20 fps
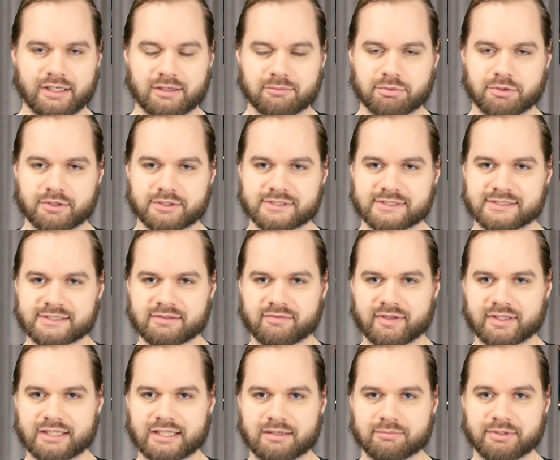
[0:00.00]
perks and stuff
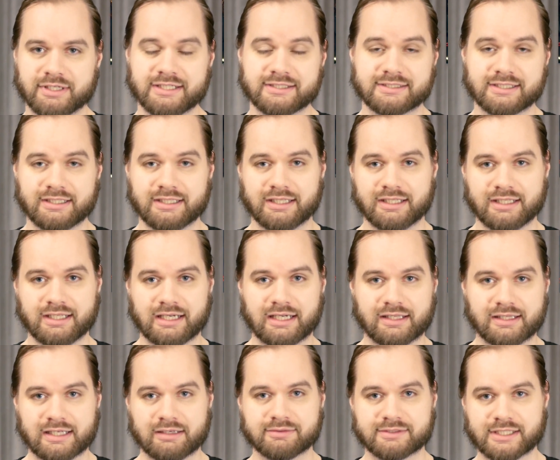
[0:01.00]
like that. But he said that
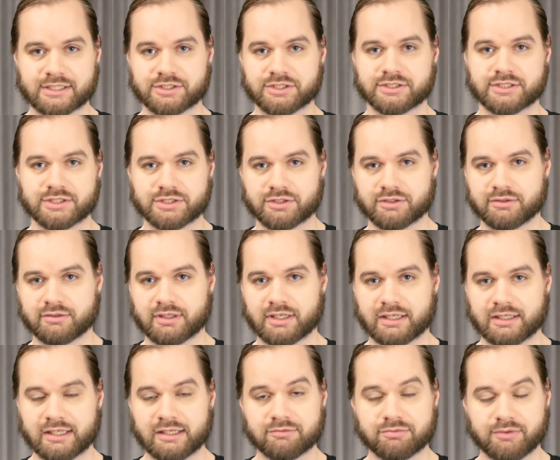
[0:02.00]
that was actually such
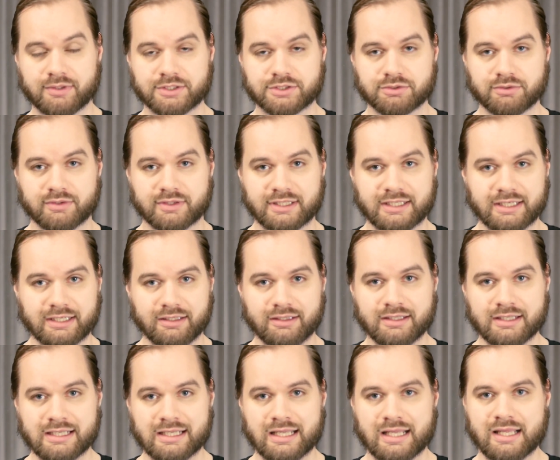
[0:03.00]
an influential thing
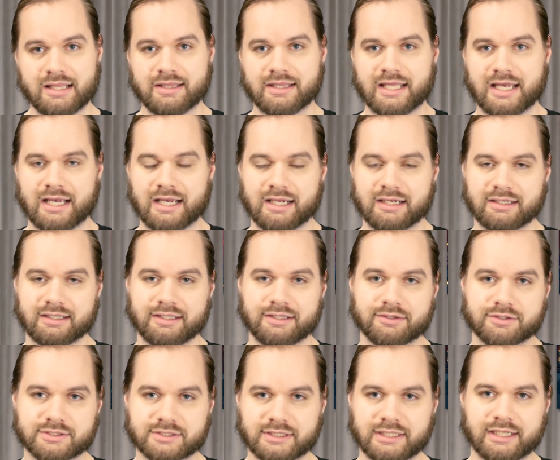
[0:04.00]
that
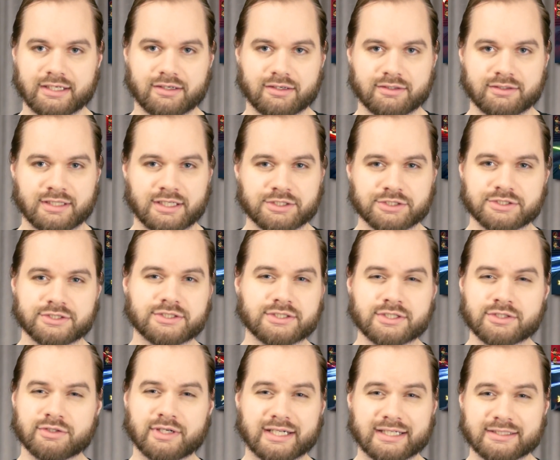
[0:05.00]
years later, Dungeons
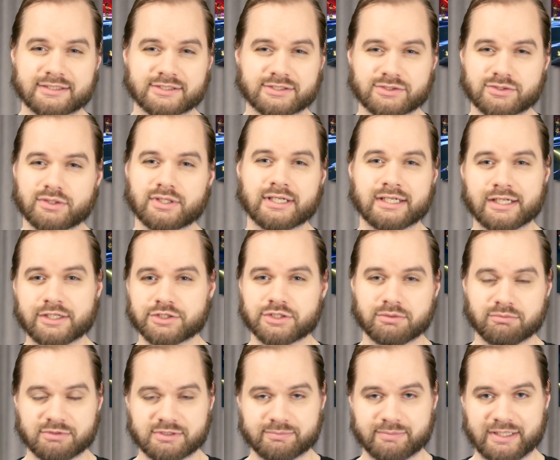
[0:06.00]
and Dragons 3rd
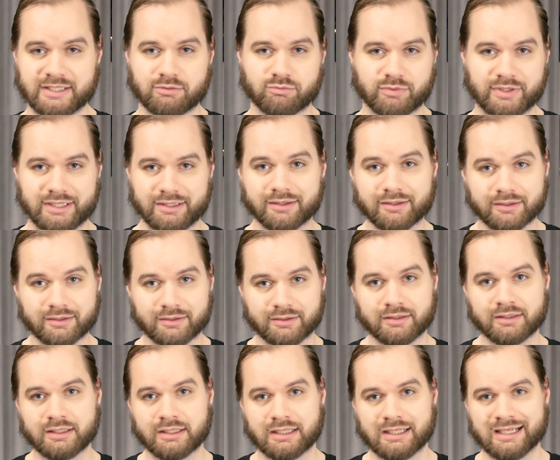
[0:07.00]
edition was being written,
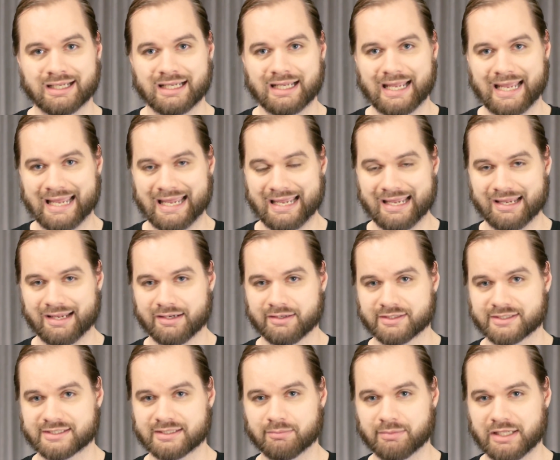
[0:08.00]
and
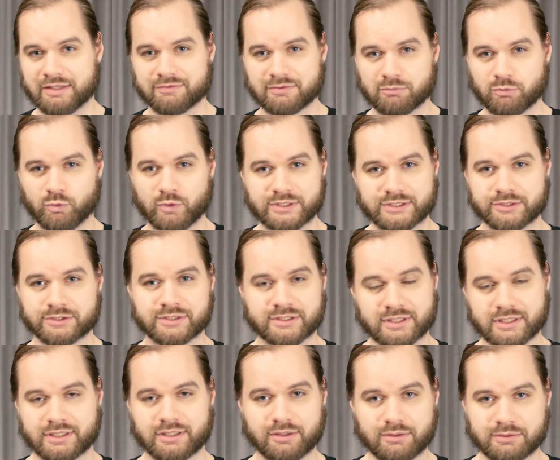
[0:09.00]
somebody from Wizards of
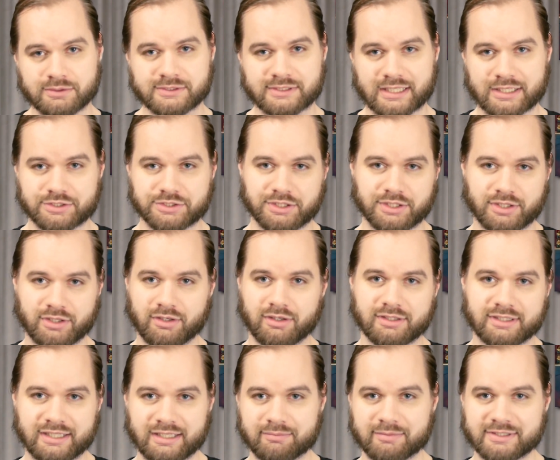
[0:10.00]
the Coast actually
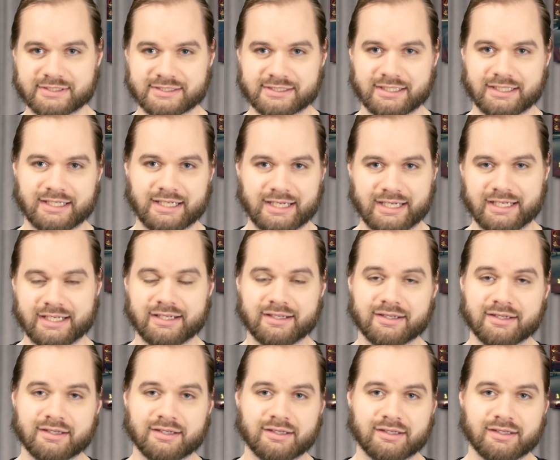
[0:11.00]
called him and said, hey,